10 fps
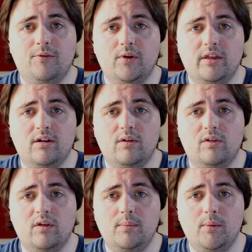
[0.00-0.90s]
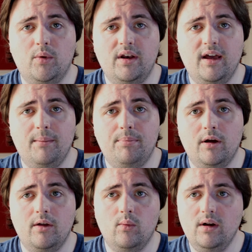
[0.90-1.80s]
before they go to sleep and whatnot,
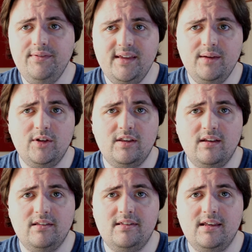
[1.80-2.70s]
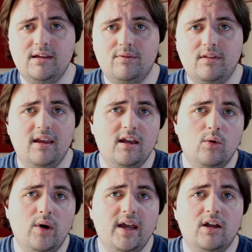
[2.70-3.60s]
but what if they have a tendency of staying
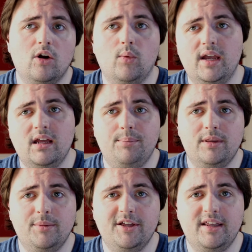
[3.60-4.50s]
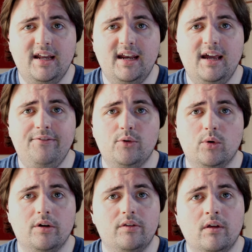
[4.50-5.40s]
awake or waking up in the middle of the night
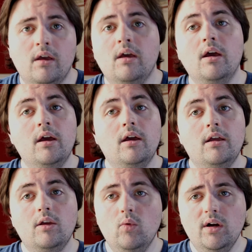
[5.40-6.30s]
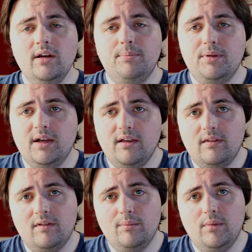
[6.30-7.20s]
afterwards? You want to play
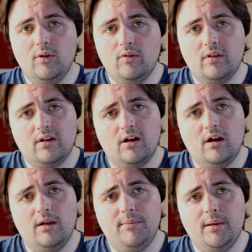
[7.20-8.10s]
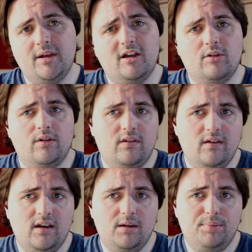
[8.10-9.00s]
some music on maybe either a
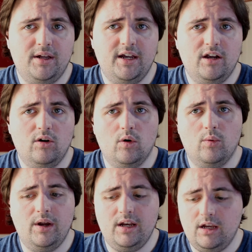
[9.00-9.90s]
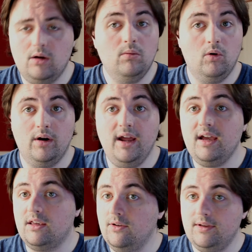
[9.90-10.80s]
CD player or radio, or
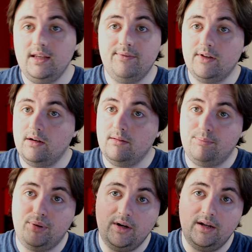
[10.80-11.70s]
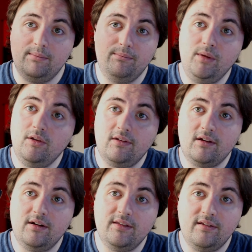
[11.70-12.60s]
heck, you can even put
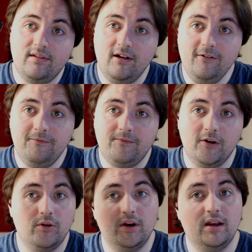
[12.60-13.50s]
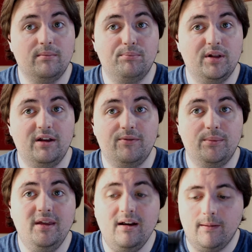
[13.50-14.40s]
music on the cell phone and play
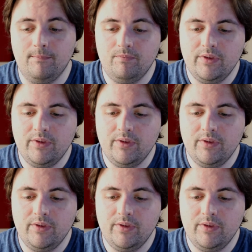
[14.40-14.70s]
from there.